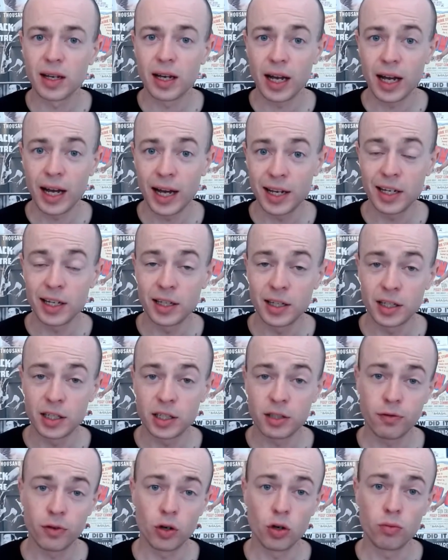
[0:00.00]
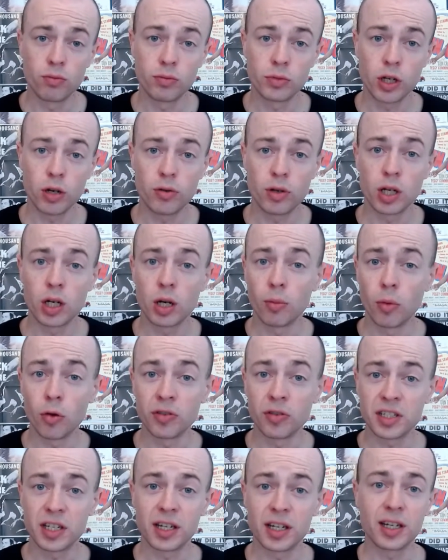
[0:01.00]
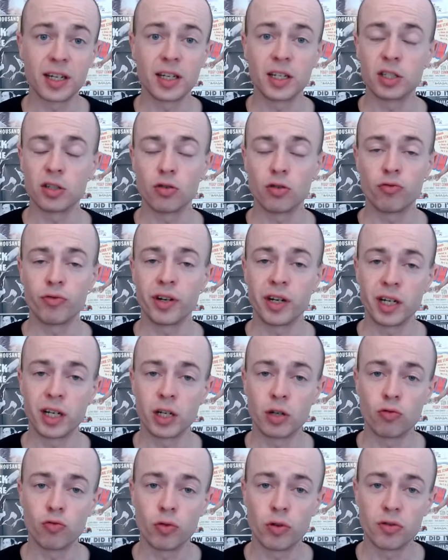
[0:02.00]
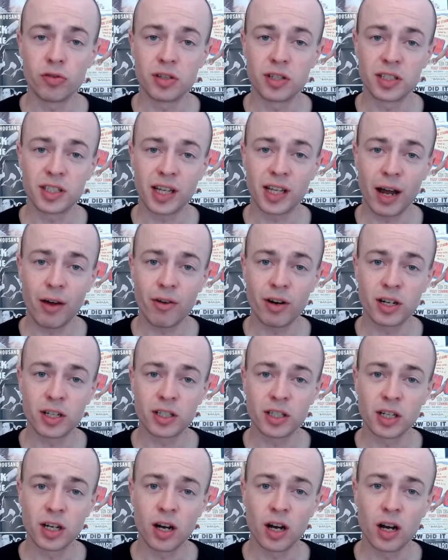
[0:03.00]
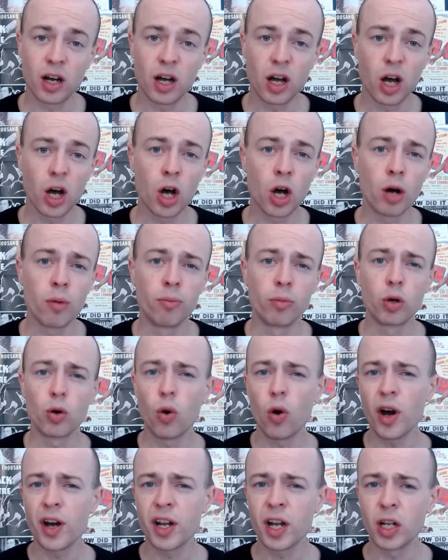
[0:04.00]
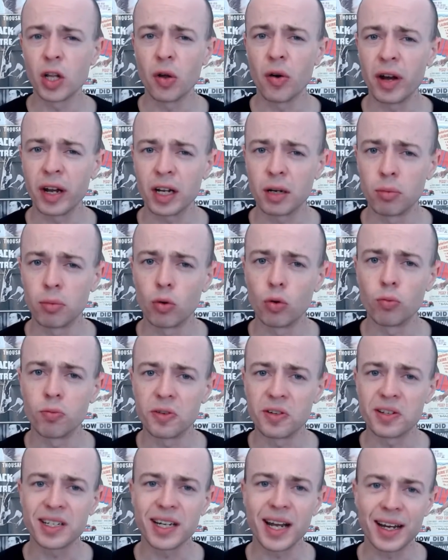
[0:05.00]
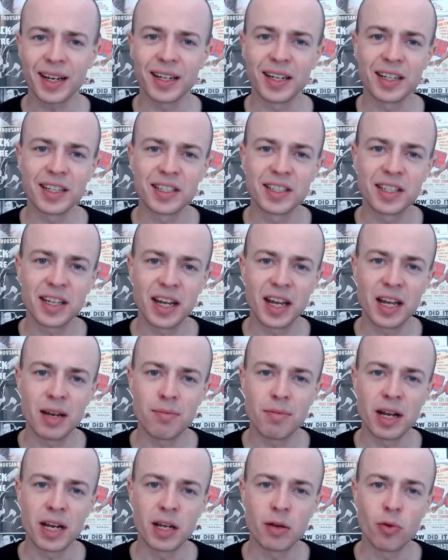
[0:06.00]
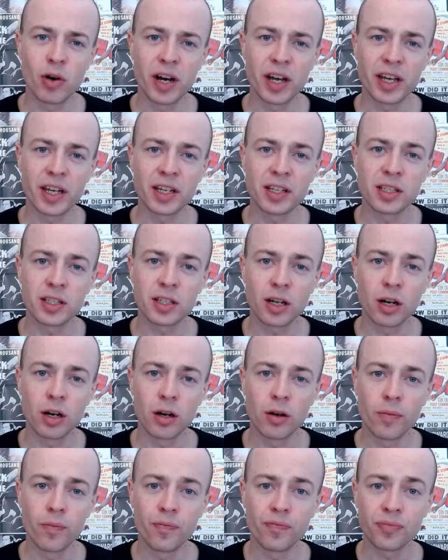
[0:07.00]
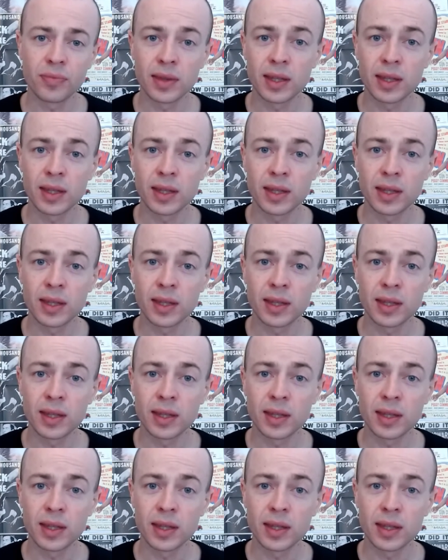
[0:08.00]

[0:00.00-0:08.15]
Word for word: and in this film Tony Camonte is a really ruthless character, um, quite an unlikable protagonist in many ways, um,